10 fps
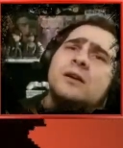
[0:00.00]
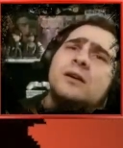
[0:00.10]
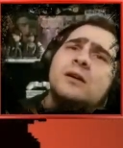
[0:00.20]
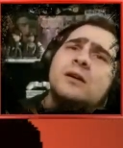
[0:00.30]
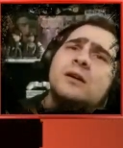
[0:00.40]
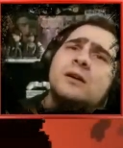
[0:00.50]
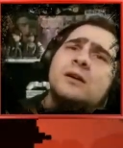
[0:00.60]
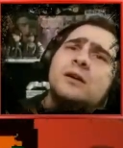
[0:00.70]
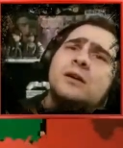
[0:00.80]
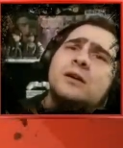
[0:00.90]

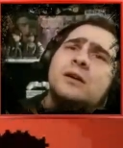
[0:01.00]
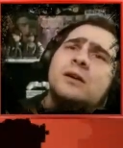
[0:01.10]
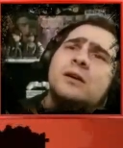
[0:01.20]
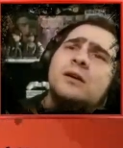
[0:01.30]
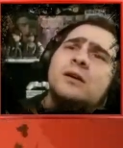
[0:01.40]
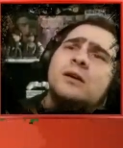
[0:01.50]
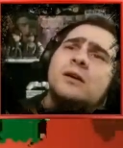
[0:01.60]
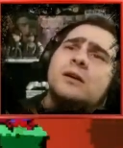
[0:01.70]
(silence)